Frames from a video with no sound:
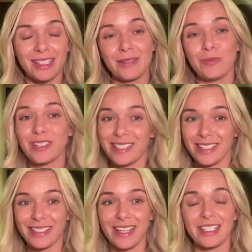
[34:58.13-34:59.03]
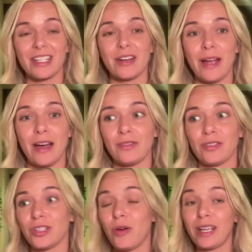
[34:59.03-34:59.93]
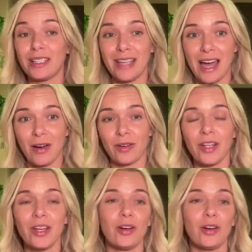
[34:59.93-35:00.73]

some resistance around slowing down